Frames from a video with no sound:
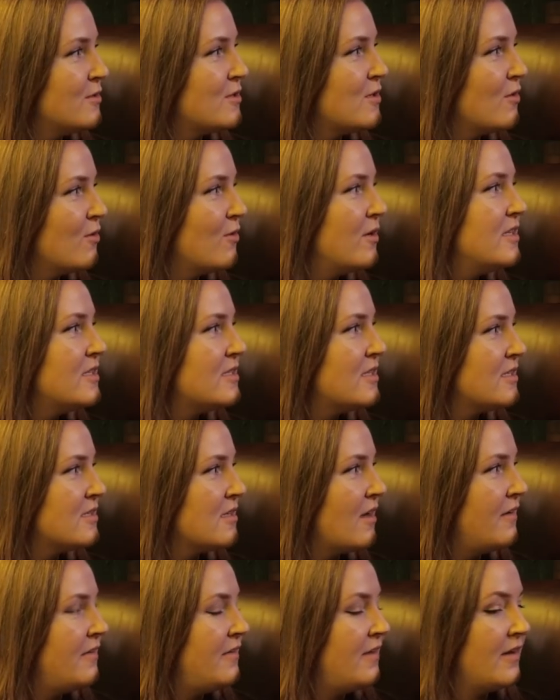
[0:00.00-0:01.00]
So there is
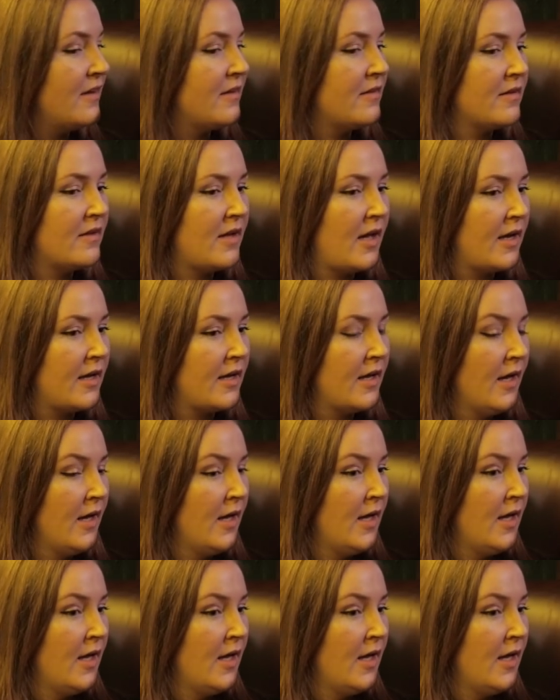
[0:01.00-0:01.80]
this idea that, like,